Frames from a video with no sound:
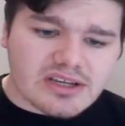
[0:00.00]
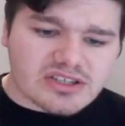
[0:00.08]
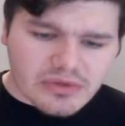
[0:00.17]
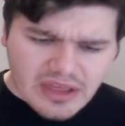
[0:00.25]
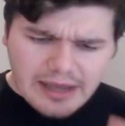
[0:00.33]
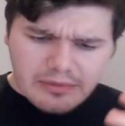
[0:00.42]

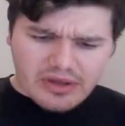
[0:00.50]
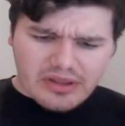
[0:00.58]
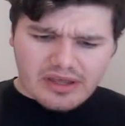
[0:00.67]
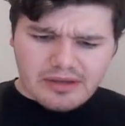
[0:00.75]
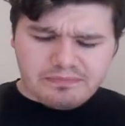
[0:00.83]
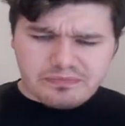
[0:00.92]
So they were
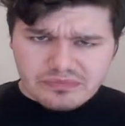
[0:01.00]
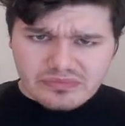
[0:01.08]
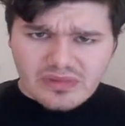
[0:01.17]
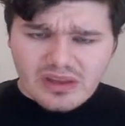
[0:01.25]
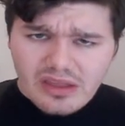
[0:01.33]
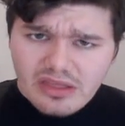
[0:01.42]
the
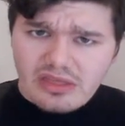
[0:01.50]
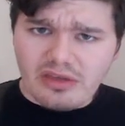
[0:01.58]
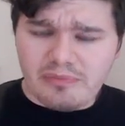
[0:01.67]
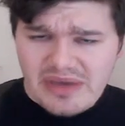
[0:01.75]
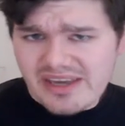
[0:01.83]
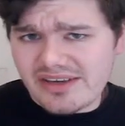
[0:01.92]
the
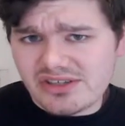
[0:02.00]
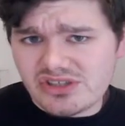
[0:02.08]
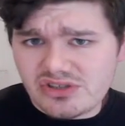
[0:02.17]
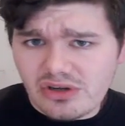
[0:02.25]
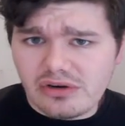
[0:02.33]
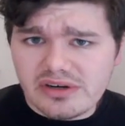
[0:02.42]
biggest
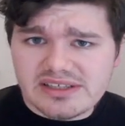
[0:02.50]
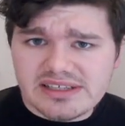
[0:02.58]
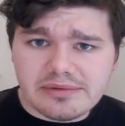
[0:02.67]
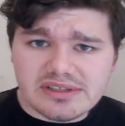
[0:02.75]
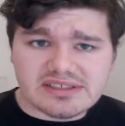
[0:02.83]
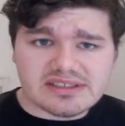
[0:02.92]
stories,
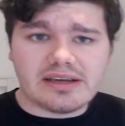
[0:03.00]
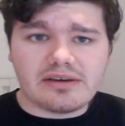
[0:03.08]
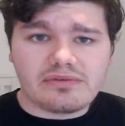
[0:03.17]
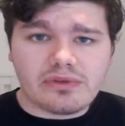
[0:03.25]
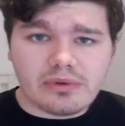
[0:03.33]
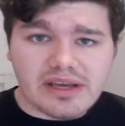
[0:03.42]
I would say,
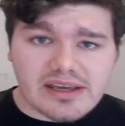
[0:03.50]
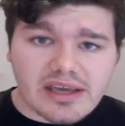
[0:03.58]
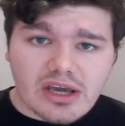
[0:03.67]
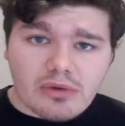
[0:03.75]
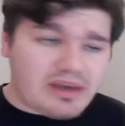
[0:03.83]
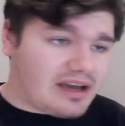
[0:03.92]
of the week.
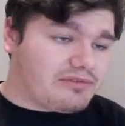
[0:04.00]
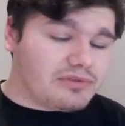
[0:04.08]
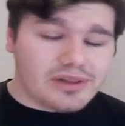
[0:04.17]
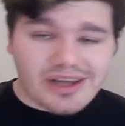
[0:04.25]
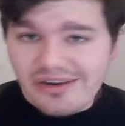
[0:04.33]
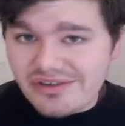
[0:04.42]
We have
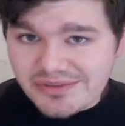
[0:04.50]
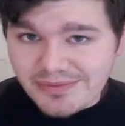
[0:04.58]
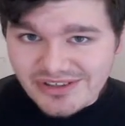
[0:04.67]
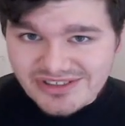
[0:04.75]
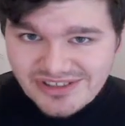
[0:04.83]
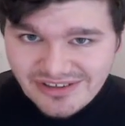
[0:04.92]
loads
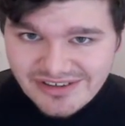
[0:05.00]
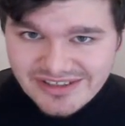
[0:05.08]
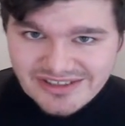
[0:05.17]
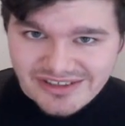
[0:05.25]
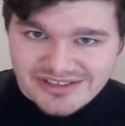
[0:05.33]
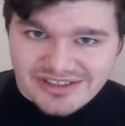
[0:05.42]
more
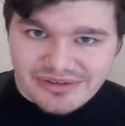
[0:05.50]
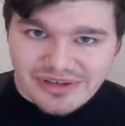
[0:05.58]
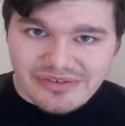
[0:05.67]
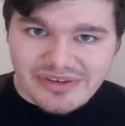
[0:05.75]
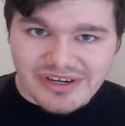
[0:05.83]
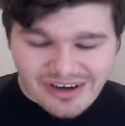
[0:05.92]
stories also
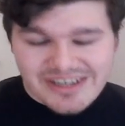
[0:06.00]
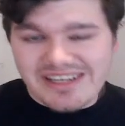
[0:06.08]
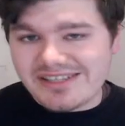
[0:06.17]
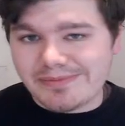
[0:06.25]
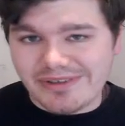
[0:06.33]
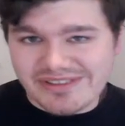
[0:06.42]
covered on
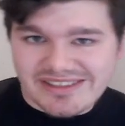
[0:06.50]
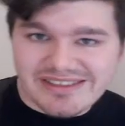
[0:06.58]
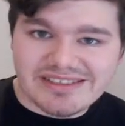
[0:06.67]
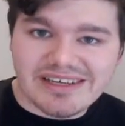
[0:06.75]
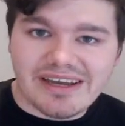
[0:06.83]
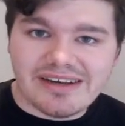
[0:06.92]
Esports
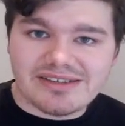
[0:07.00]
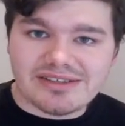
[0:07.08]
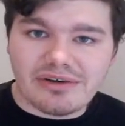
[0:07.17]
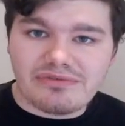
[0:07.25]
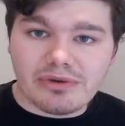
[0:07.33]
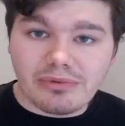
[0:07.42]
Insider,
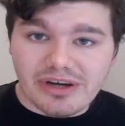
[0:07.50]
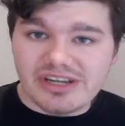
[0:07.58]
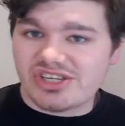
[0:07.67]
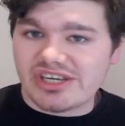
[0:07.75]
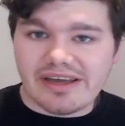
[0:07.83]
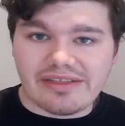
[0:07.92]
so if you want to check